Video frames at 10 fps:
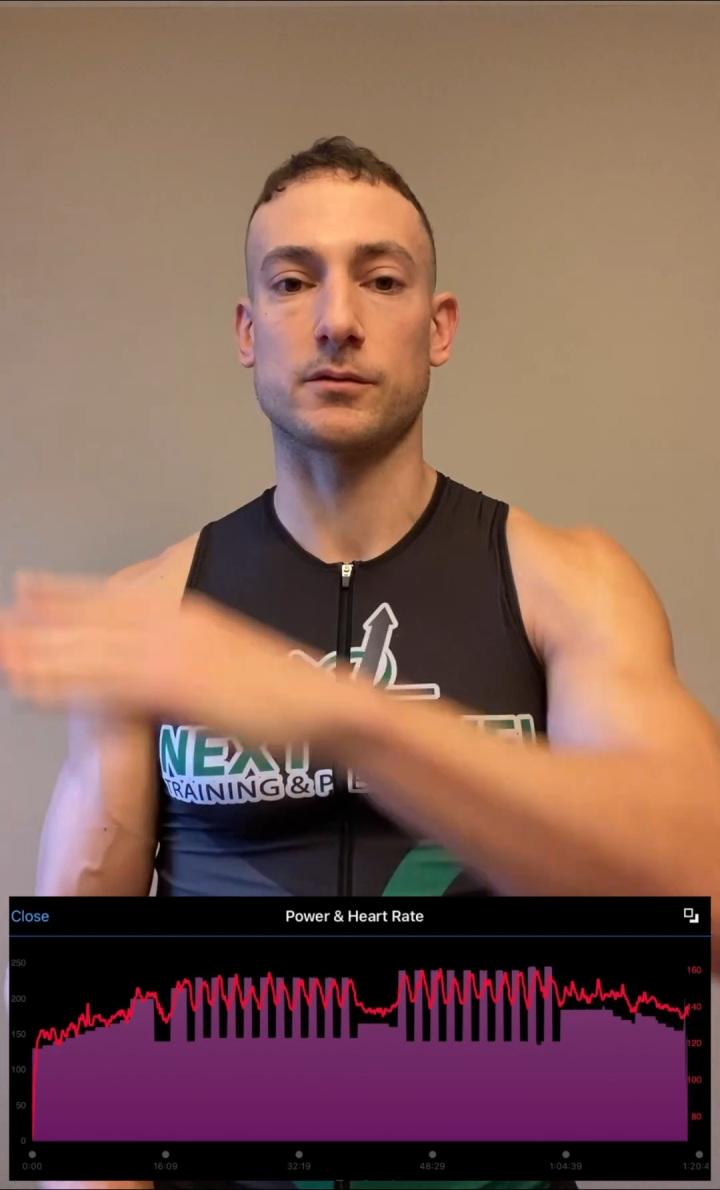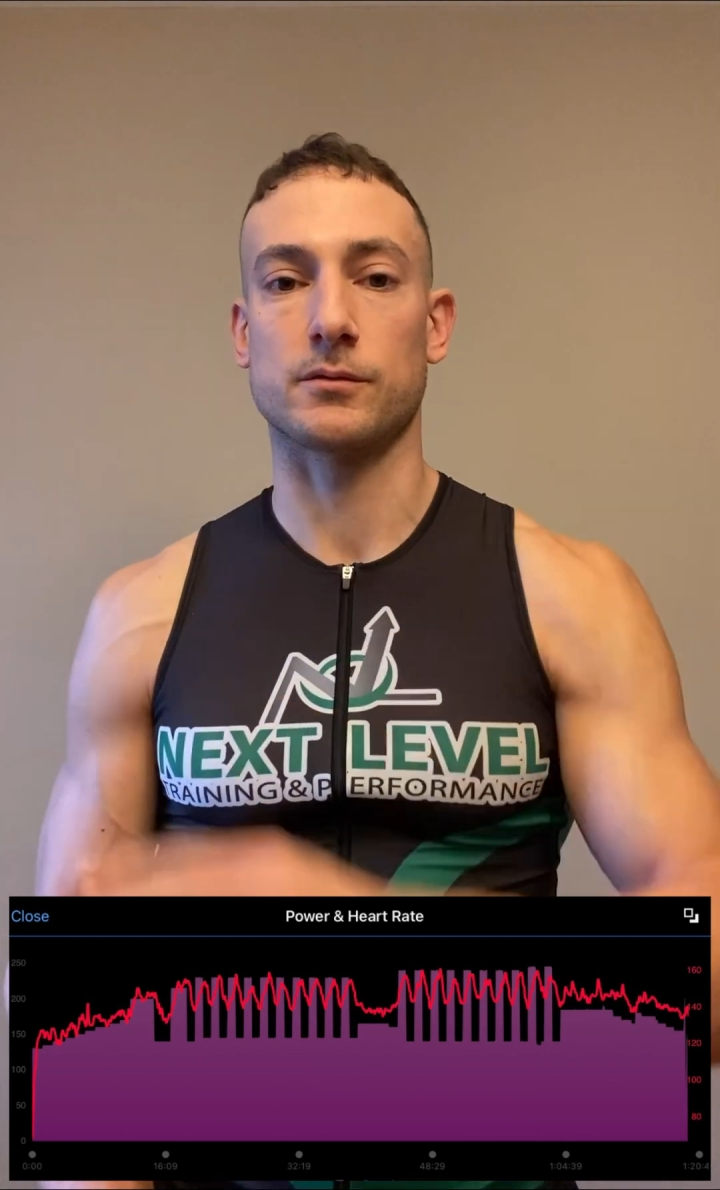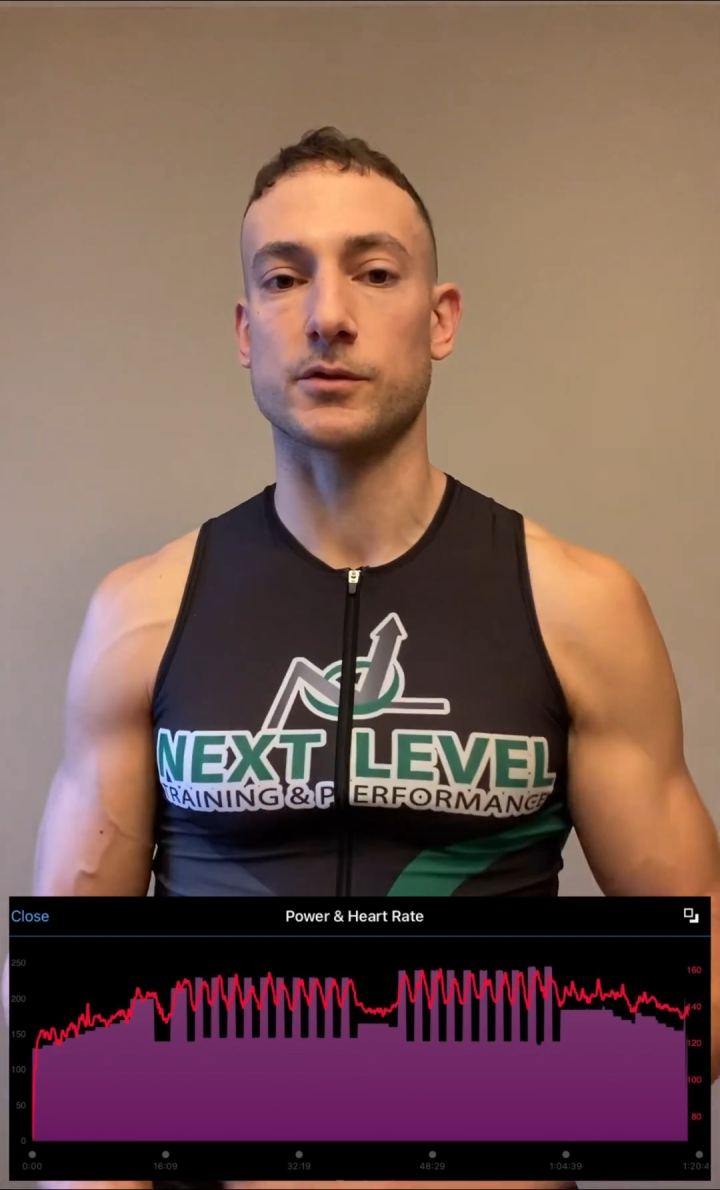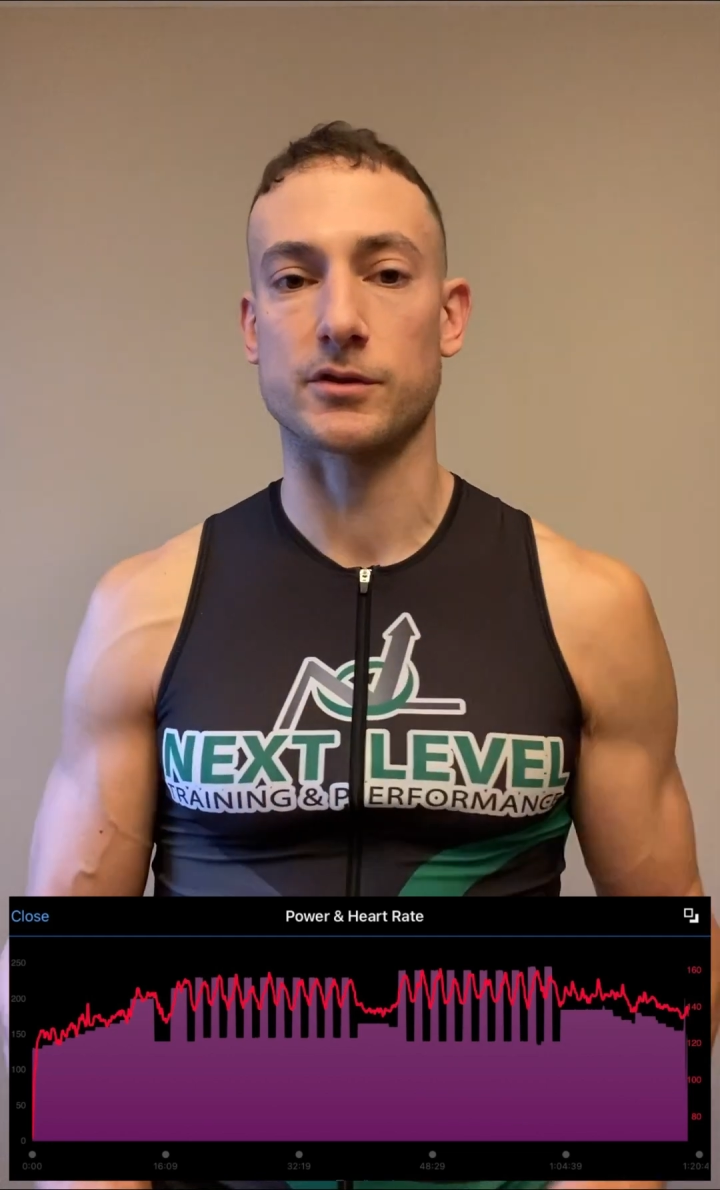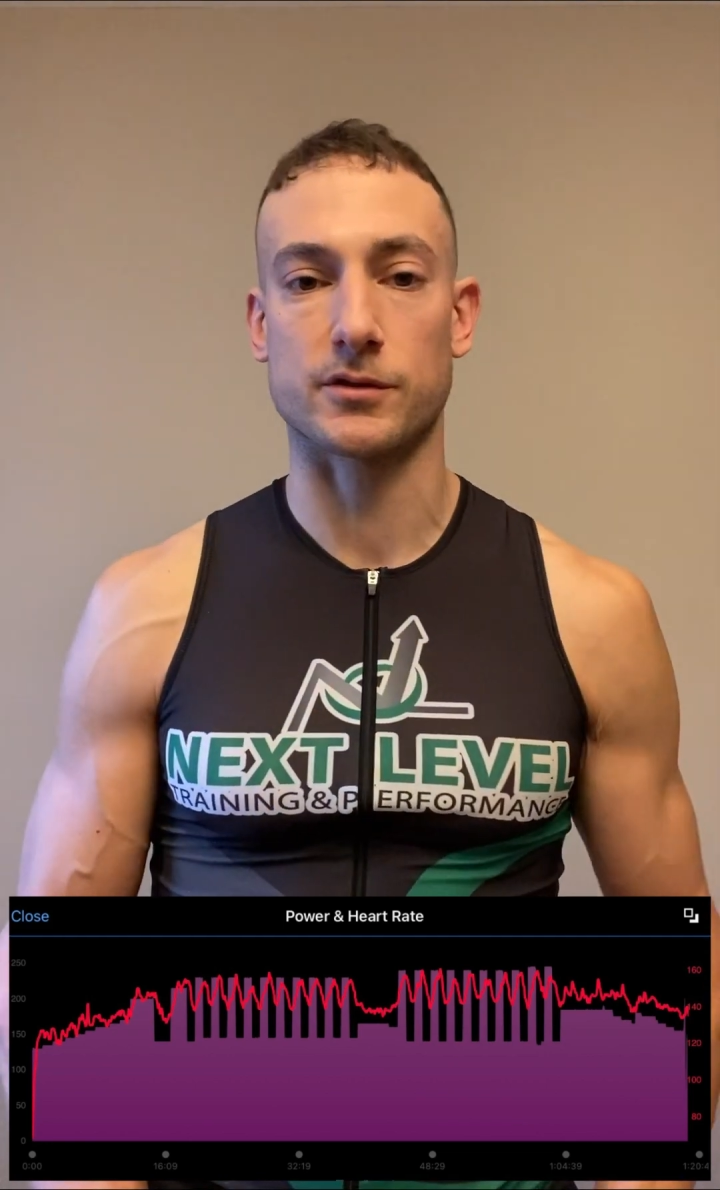
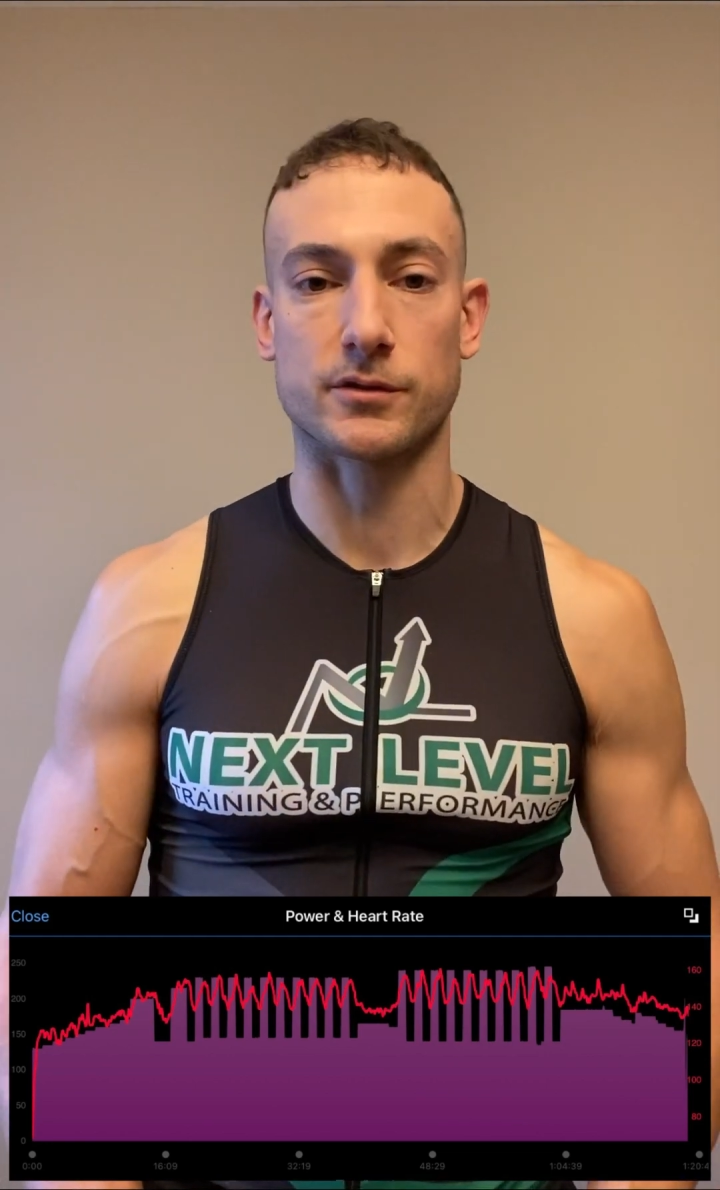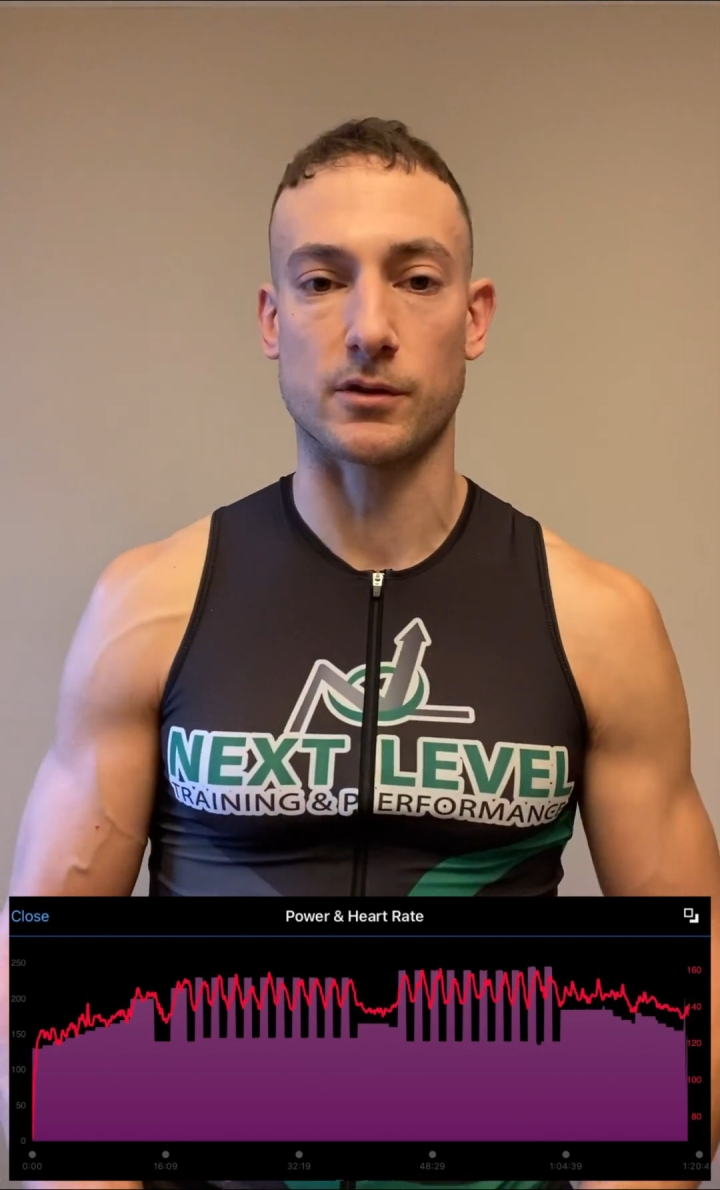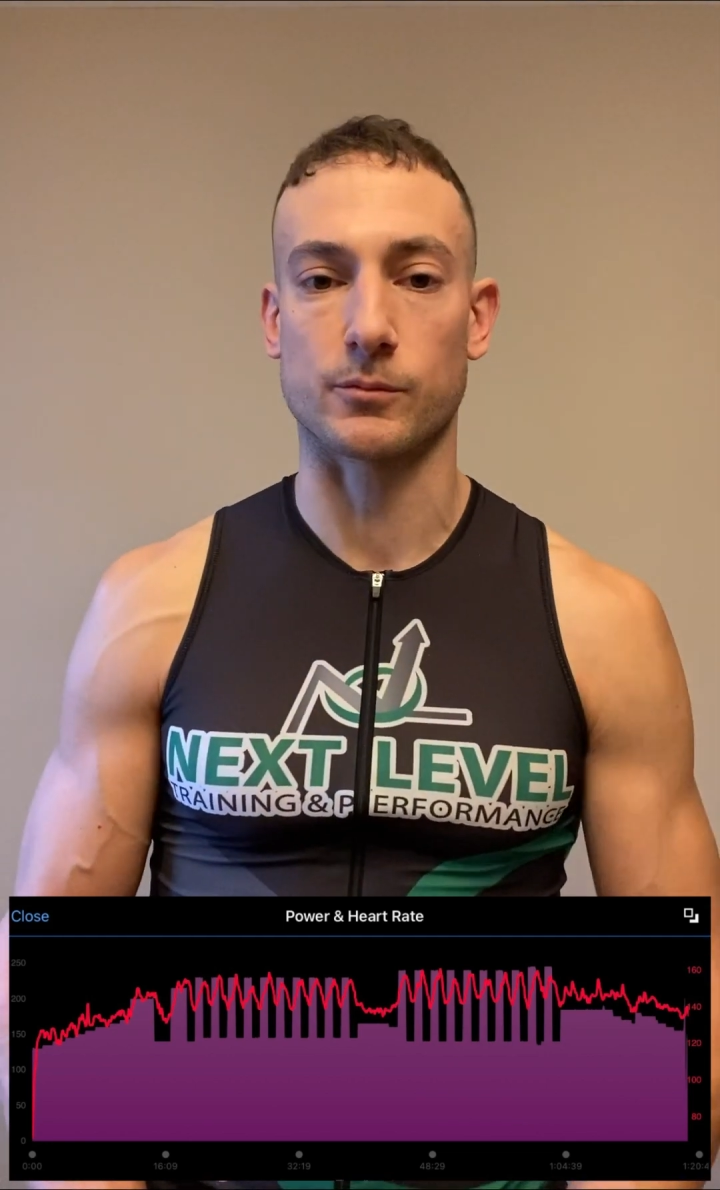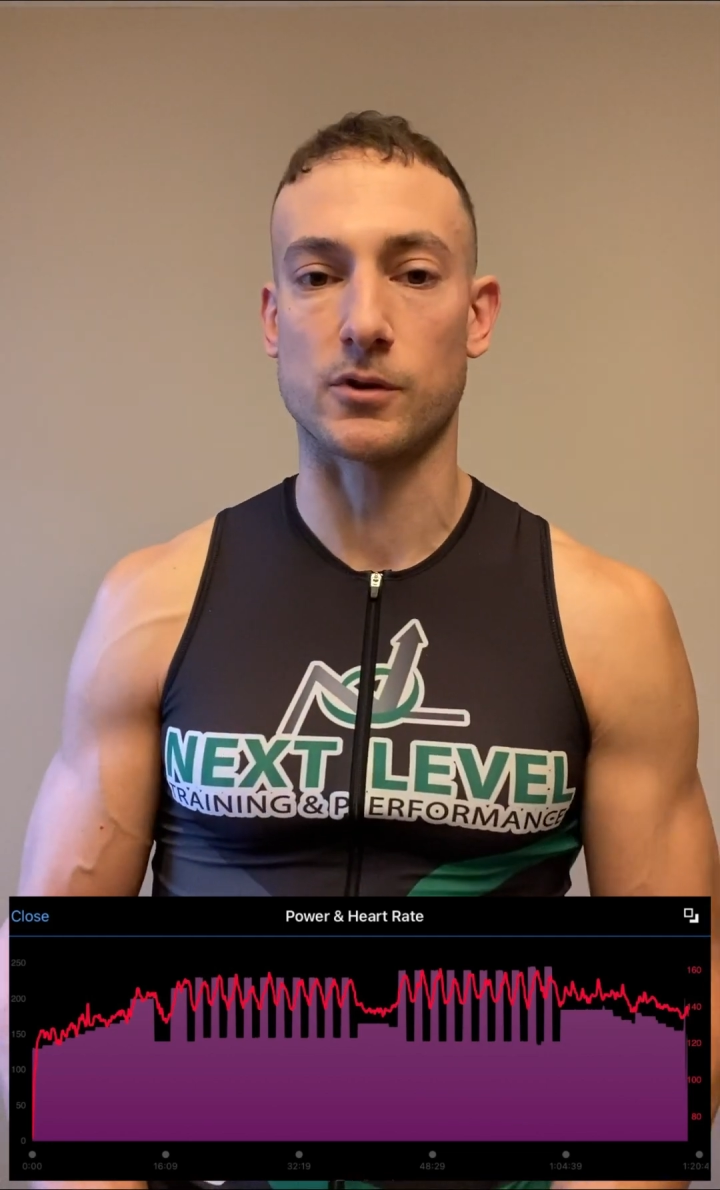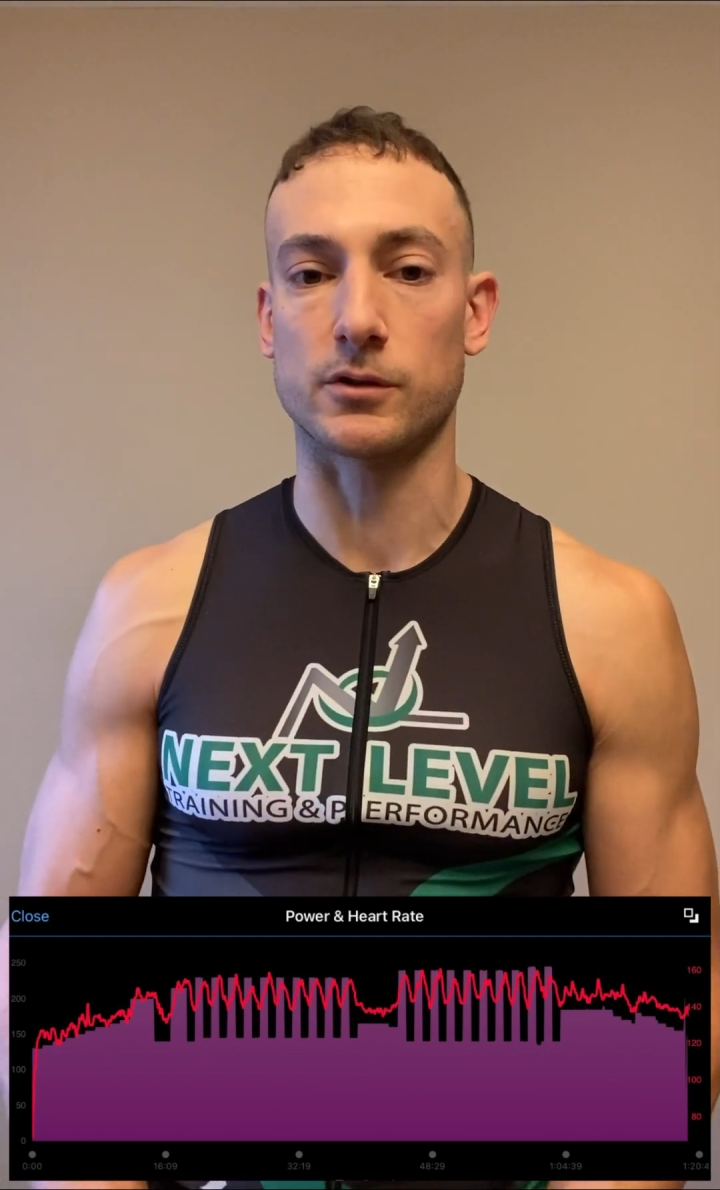which is a
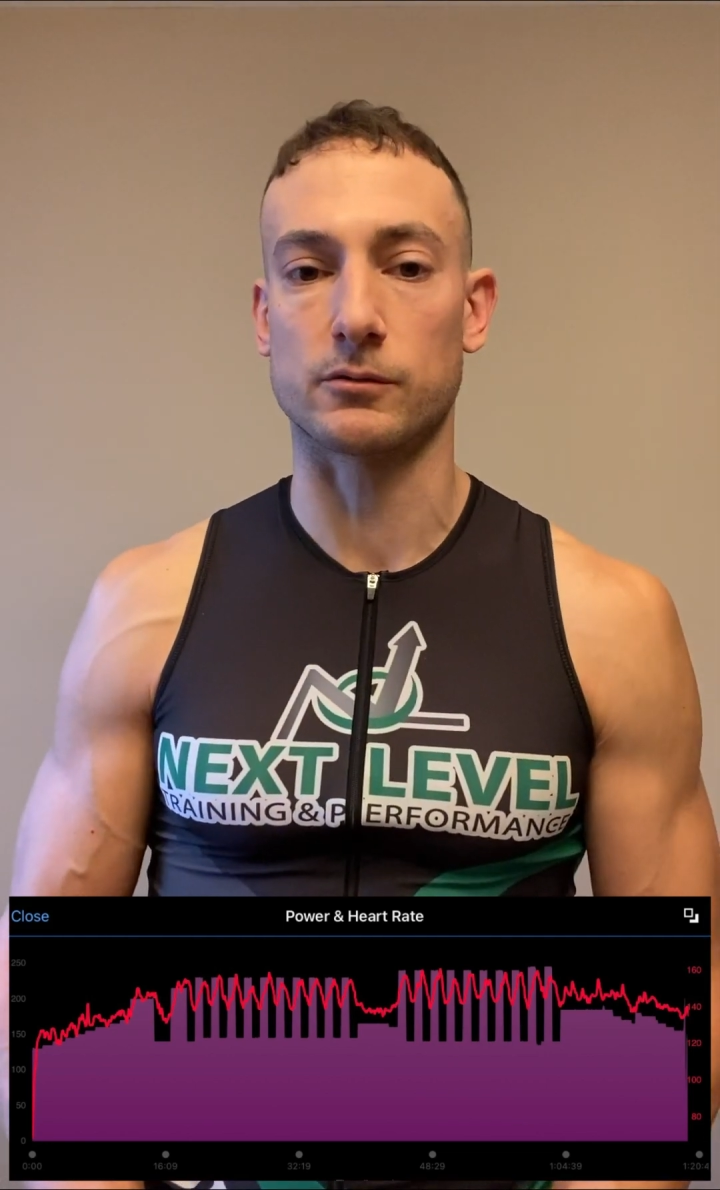term called